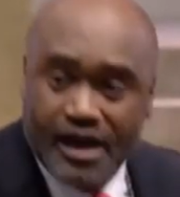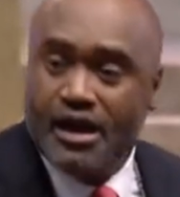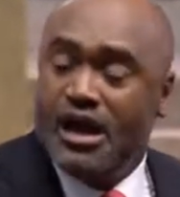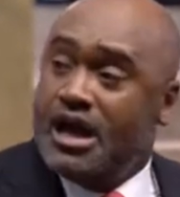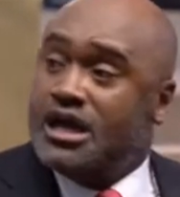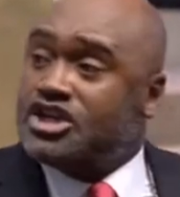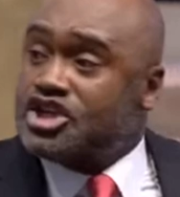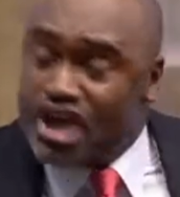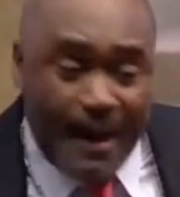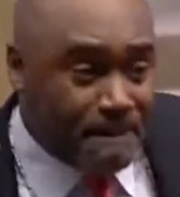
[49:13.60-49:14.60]
some
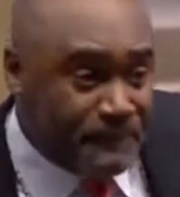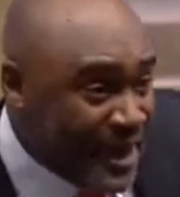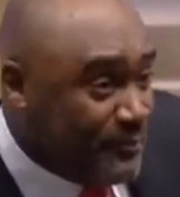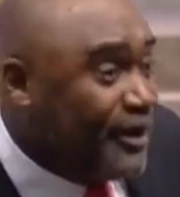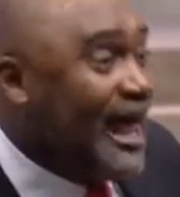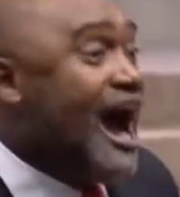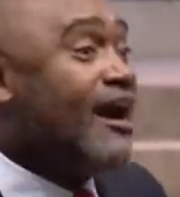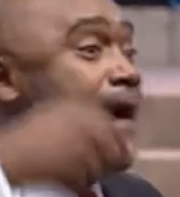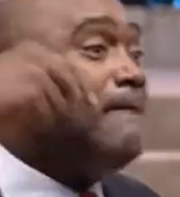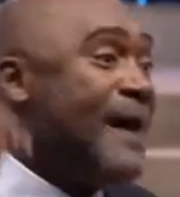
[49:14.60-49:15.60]
people are
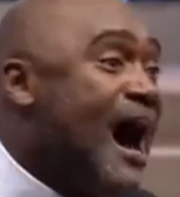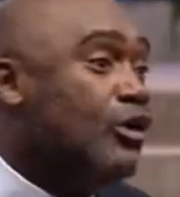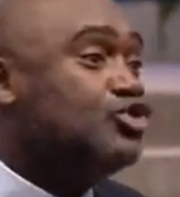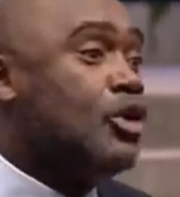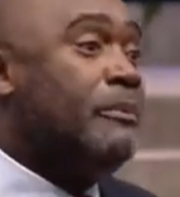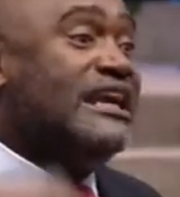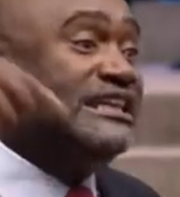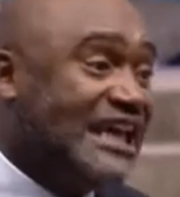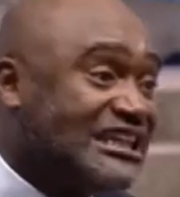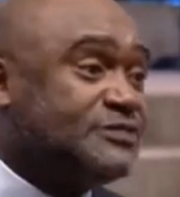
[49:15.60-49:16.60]
about to be
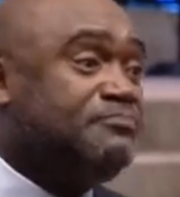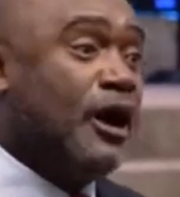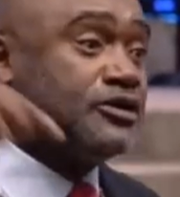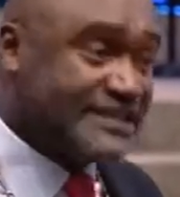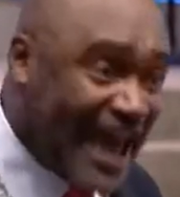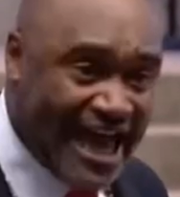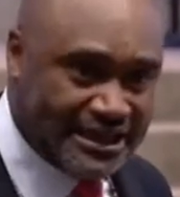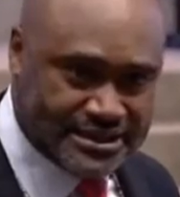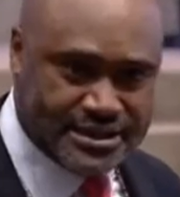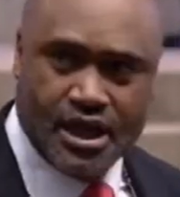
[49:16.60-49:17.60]
dispossessed
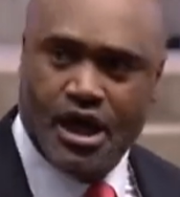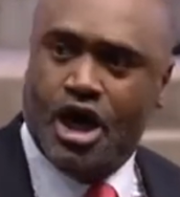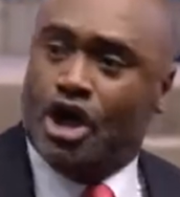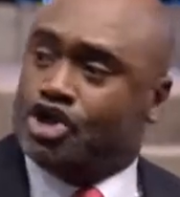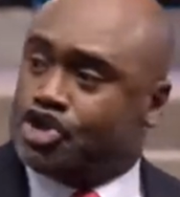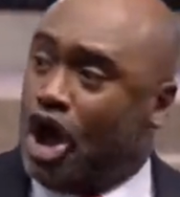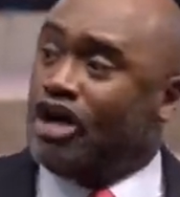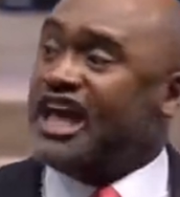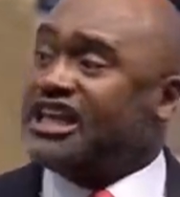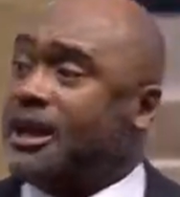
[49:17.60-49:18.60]
so that the
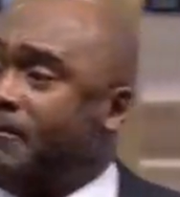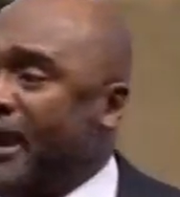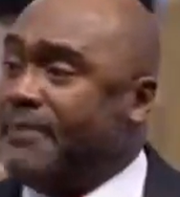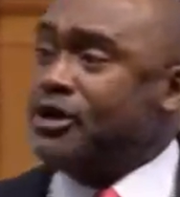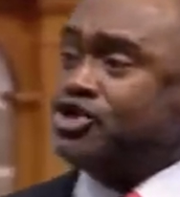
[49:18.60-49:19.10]
people to whom